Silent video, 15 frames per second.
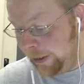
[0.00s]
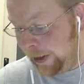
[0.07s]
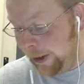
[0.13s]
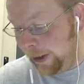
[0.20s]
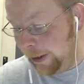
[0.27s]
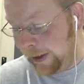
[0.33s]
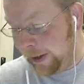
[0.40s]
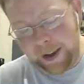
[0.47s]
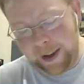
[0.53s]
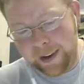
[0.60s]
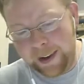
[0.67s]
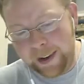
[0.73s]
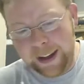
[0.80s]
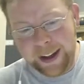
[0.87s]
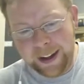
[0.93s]
all
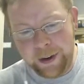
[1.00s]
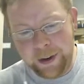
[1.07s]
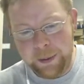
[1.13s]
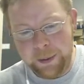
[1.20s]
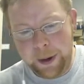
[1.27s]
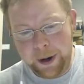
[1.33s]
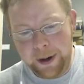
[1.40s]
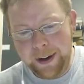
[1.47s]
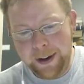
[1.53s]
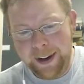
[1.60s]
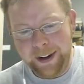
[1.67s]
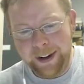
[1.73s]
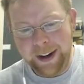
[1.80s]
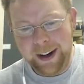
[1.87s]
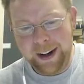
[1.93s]
sciencey, and then there's a part in there
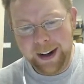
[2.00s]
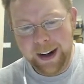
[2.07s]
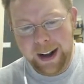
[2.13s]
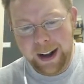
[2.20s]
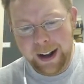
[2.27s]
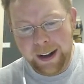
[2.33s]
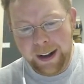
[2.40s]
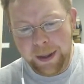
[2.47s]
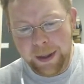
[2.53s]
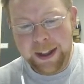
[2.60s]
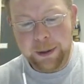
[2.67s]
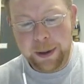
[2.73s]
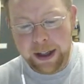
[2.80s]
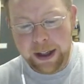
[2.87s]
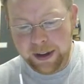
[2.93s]
that I think
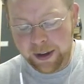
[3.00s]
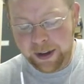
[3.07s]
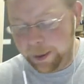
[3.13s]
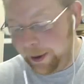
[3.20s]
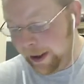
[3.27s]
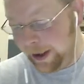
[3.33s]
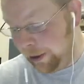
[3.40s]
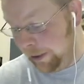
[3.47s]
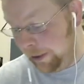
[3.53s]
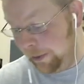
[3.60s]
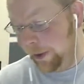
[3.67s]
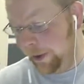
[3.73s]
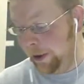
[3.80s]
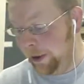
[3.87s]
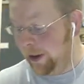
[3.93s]
we need to explain a little
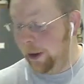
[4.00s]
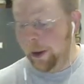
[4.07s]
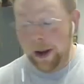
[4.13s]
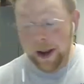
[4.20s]
further. So